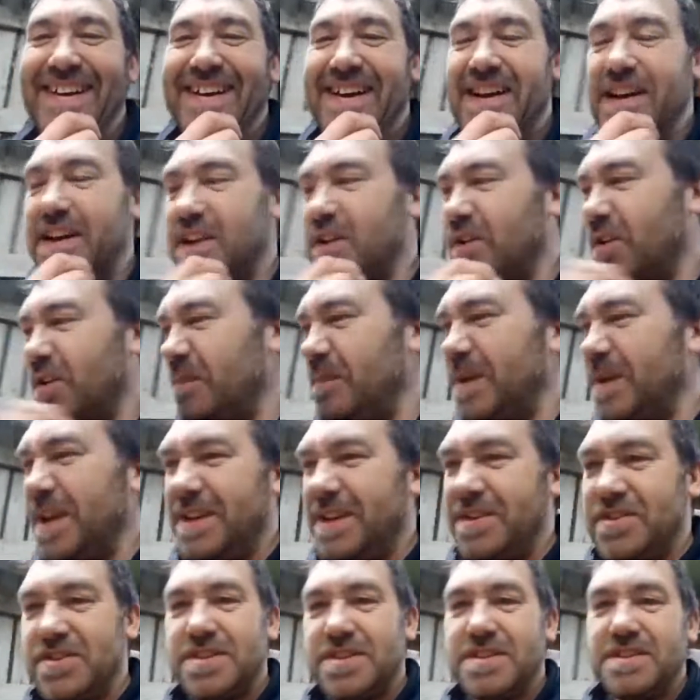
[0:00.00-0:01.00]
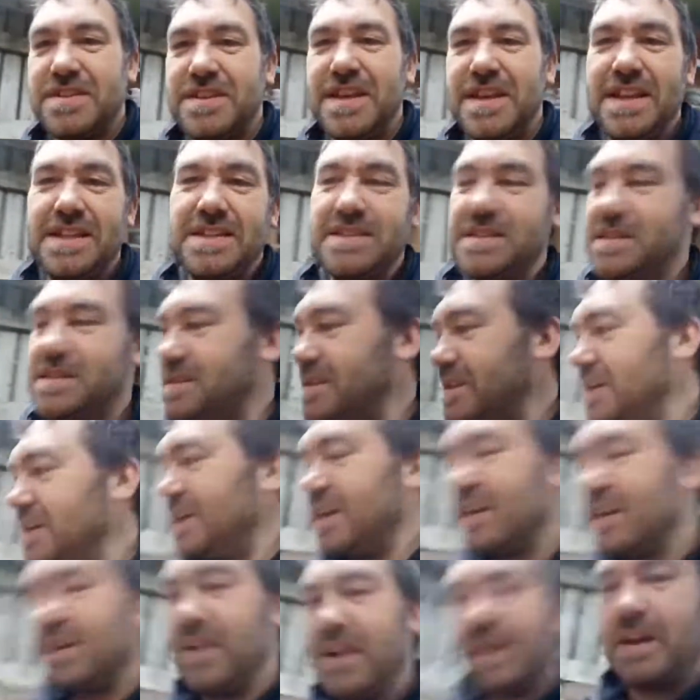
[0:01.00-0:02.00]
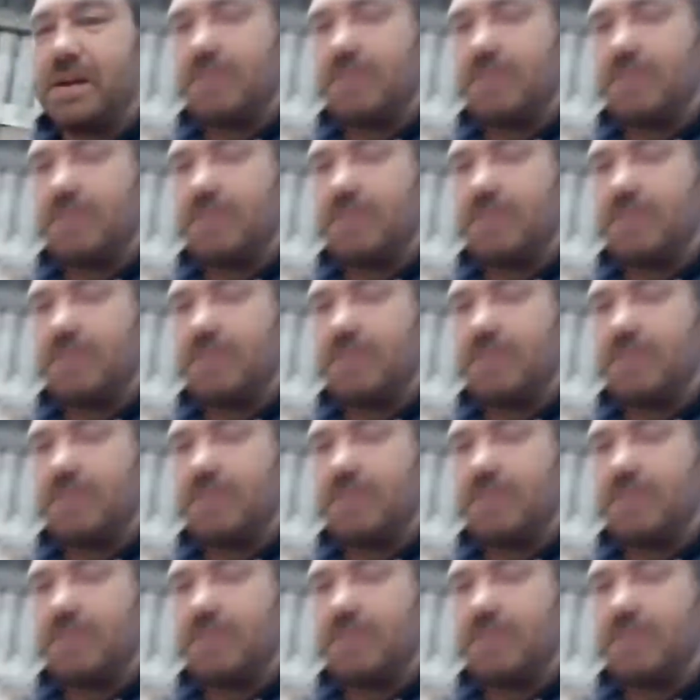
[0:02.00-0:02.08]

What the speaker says: No, I mean just it's like,